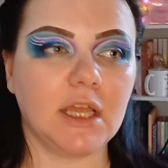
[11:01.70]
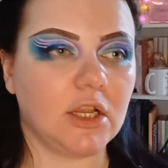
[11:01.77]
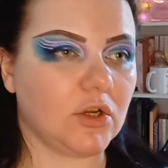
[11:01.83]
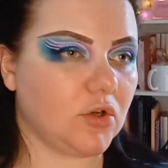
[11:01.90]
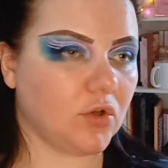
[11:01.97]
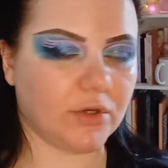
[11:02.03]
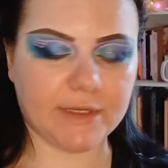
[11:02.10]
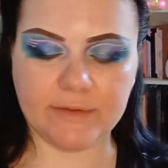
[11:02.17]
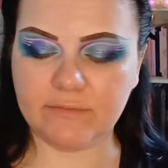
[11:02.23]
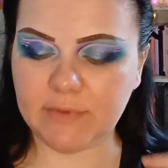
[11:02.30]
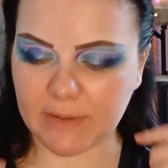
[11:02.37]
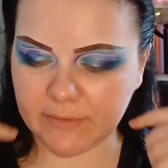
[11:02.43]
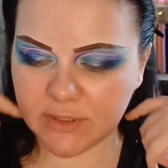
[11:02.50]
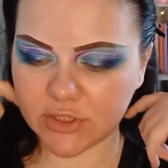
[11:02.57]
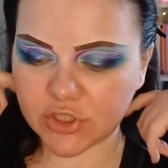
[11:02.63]
looking
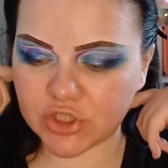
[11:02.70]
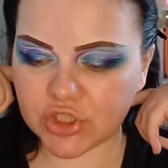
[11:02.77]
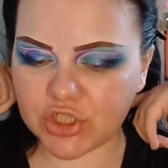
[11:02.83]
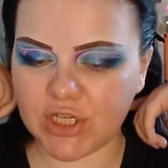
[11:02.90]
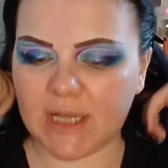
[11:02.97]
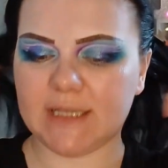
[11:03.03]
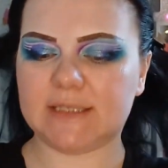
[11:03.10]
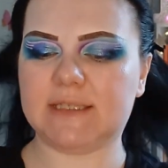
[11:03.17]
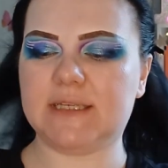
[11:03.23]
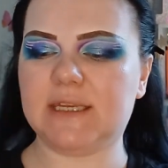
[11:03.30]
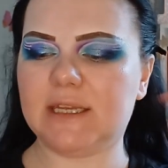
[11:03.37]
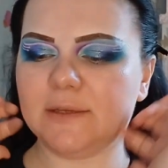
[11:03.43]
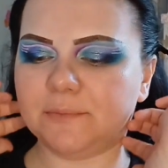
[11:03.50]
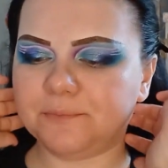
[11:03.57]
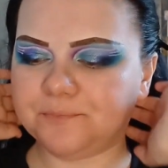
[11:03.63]
very
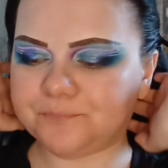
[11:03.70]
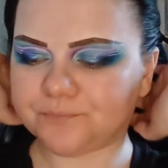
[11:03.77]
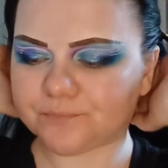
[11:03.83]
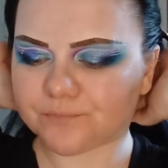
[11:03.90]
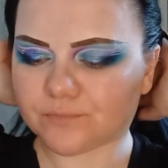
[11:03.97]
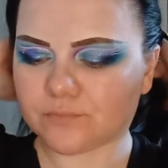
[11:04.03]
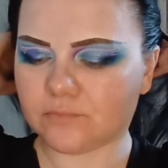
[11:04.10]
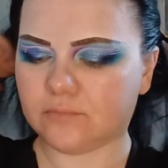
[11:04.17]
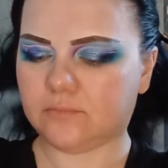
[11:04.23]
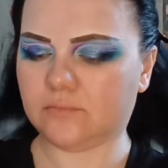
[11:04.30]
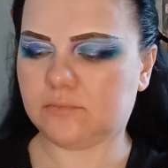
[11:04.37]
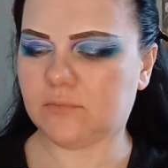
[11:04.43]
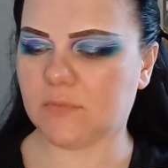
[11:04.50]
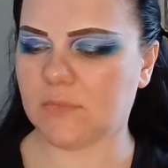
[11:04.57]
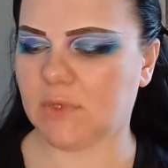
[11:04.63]
jazzy.
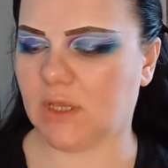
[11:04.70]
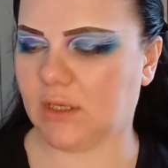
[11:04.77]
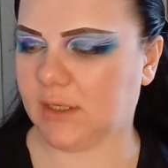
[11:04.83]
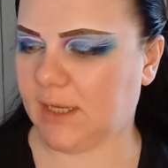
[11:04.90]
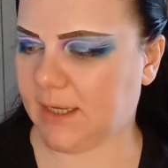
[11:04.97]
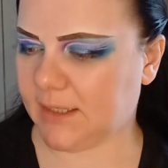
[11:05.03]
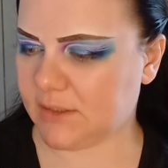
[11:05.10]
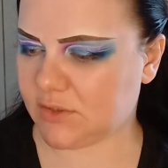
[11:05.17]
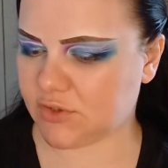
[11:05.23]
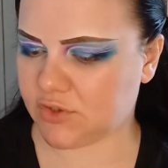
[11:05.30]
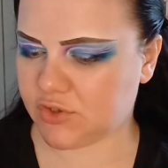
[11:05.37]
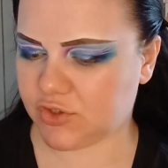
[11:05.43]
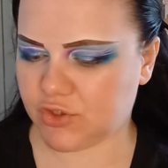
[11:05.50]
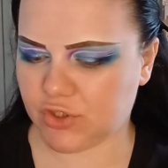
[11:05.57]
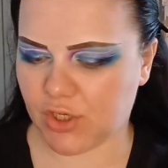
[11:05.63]
Okay,
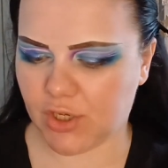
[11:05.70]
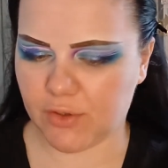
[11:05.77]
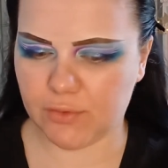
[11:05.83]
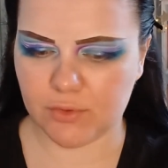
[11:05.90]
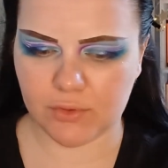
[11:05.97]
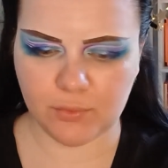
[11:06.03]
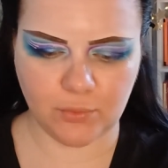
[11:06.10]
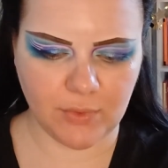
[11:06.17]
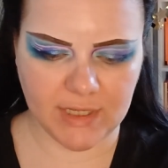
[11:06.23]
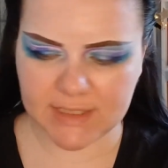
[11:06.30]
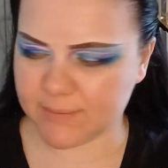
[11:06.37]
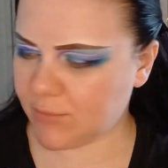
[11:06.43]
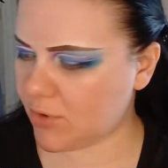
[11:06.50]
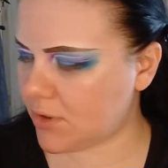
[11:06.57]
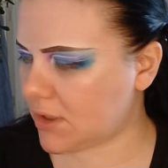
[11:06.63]
so where's
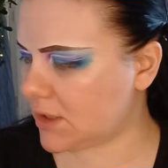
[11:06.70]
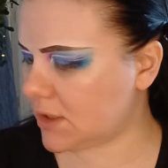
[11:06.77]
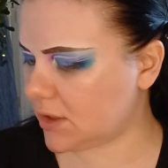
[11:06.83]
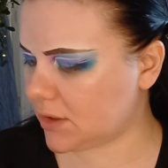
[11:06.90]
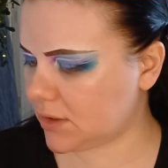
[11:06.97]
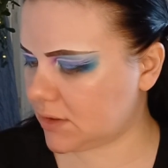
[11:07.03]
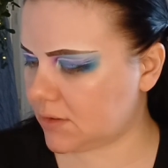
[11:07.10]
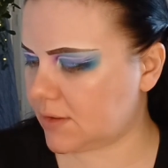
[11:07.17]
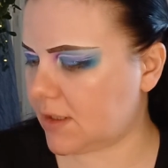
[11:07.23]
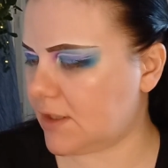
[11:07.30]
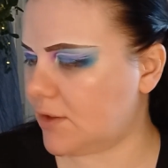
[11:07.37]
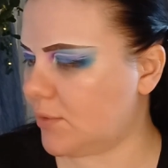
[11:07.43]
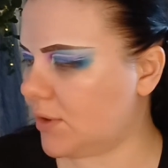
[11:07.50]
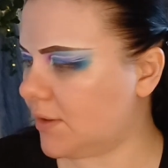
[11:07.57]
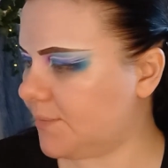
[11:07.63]
my, there
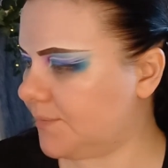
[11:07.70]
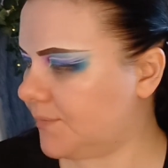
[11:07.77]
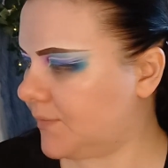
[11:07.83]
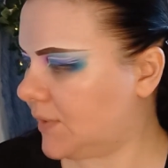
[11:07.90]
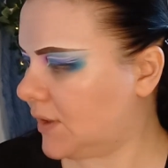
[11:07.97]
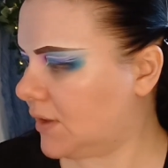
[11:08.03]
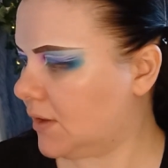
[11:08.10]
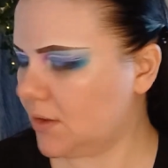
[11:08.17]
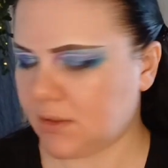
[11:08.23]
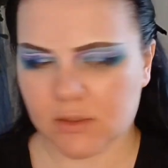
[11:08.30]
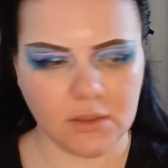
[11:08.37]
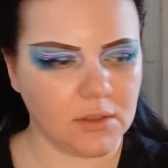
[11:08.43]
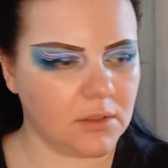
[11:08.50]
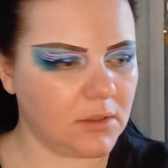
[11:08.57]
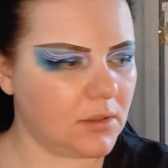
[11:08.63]
you are.
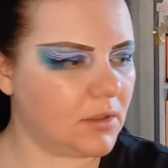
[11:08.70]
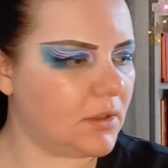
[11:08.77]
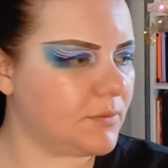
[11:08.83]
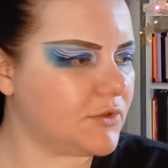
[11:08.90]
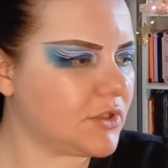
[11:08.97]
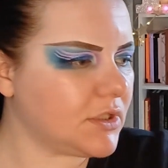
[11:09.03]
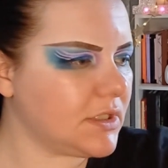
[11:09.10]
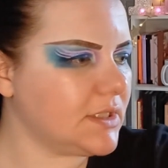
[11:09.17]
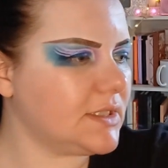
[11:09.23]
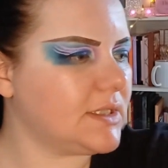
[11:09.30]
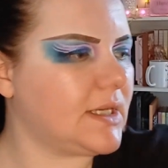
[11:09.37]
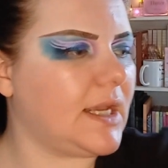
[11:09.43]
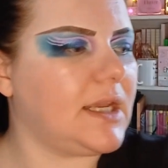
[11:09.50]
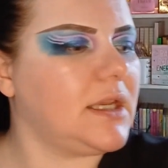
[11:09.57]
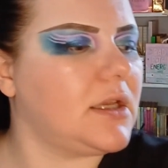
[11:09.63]
I'm just going to
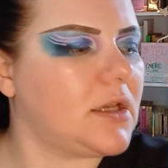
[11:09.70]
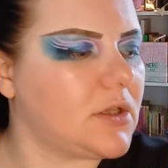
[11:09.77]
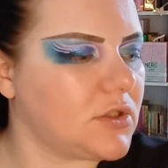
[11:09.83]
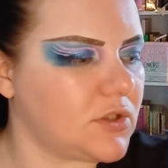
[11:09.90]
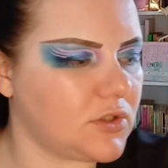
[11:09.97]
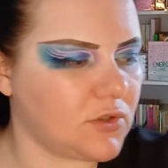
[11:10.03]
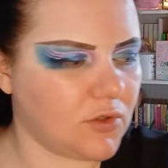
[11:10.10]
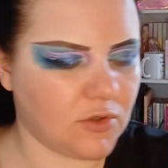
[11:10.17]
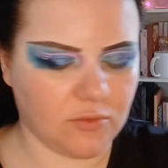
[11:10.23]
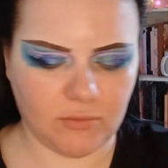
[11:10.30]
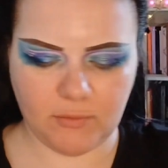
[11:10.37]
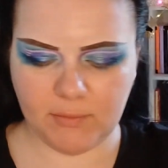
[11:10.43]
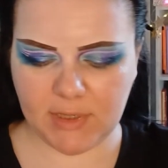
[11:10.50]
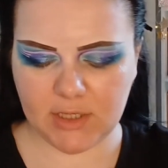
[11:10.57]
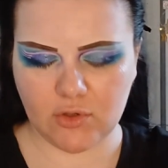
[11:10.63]
take
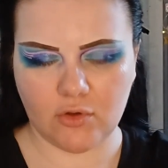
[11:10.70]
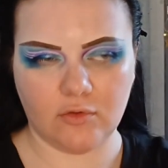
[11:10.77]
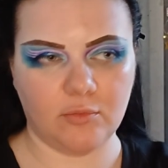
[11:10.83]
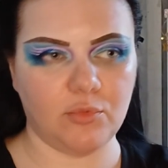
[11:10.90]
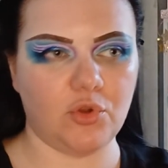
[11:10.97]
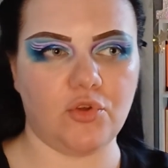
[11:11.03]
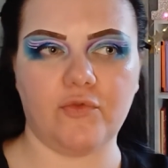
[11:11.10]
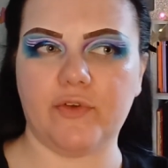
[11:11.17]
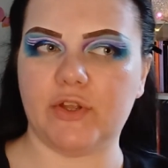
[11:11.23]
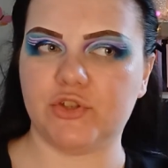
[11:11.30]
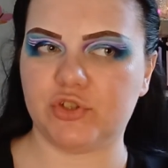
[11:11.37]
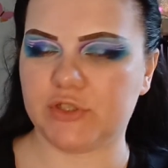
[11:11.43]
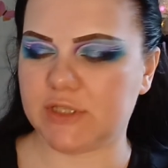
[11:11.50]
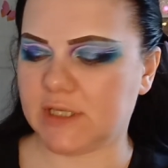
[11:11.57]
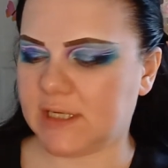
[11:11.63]
some makeup remover
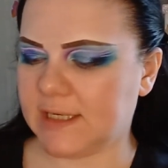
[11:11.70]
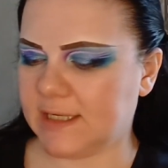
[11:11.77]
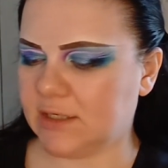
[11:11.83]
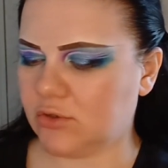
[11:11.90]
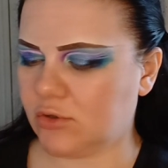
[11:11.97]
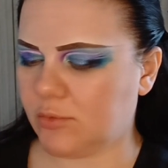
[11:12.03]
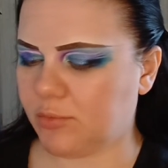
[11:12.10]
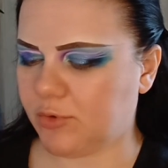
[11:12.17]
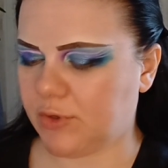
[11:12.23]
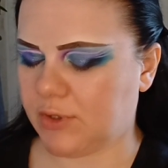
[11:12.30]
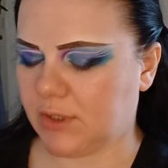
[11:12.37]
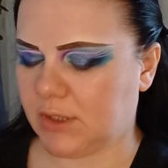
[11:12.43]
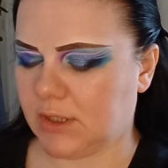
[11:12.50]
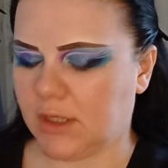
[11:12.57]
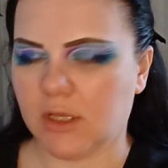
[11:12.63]
just to clean up
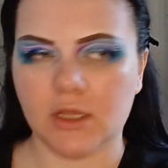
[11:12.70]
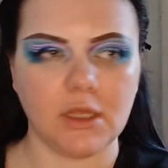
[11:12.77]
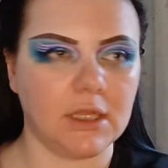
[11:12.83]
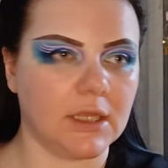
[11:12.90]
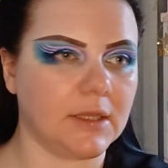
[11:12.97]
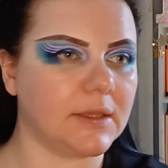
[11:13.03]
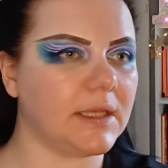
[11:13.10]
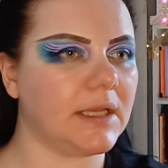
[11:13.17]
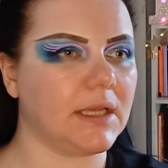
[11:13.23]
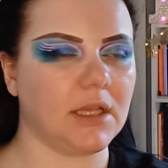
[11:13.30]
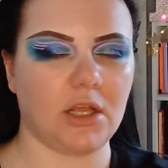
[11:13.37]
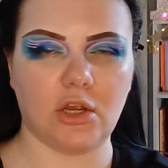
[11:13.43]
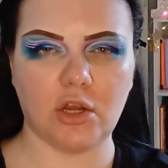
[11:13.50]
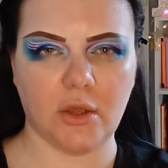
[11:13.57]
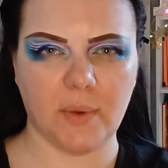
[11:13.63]

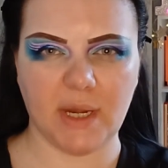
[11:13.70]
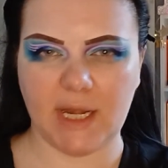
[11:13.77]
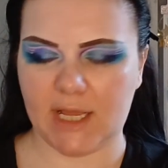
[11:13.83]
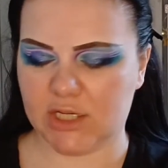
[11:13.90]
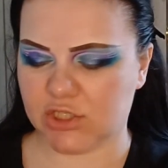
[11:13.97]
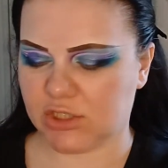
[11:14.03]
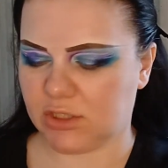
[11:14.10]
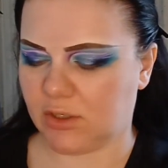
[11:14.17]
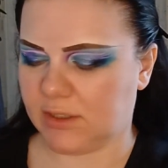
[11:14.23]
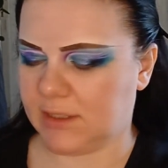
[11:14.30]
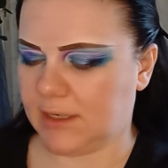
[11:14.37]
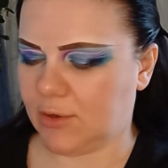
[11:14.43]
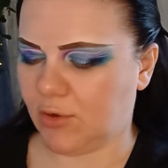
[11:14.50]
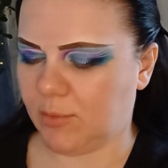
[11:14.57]
the lower lash line a little